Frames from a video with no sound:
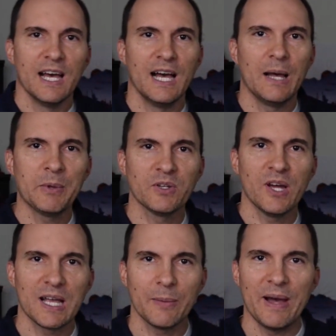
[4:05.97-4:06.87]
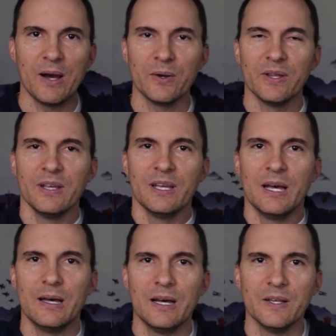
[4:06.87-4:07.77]
I'm going to talk about
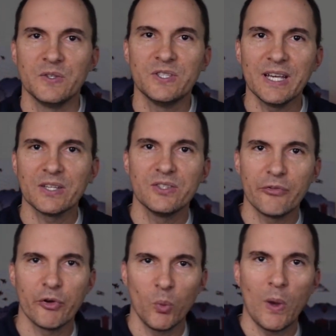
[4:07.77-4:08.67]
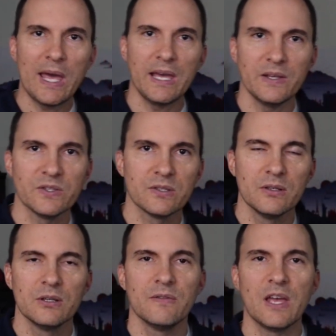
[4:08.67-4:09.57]
6 different
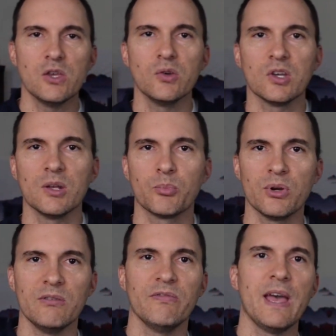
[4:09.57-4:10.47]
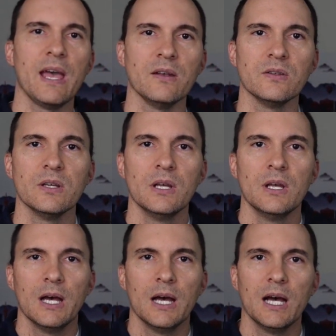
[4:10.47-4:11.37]
ways that you can prevent
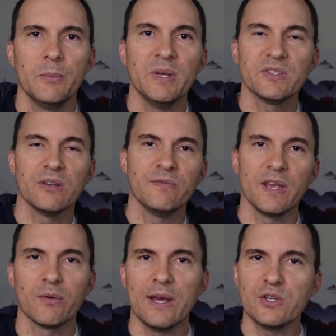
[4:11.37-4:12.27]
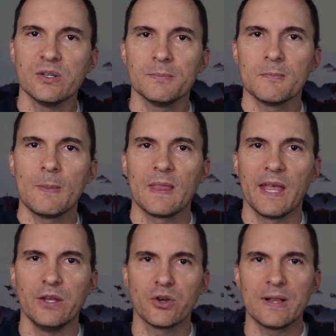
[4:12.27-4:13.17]
misconfiguration
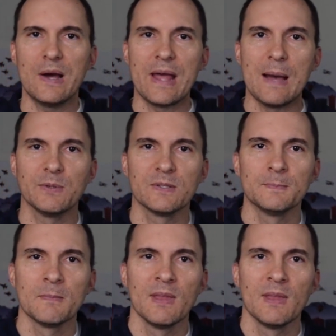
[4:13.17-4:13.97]
in your cloud apps.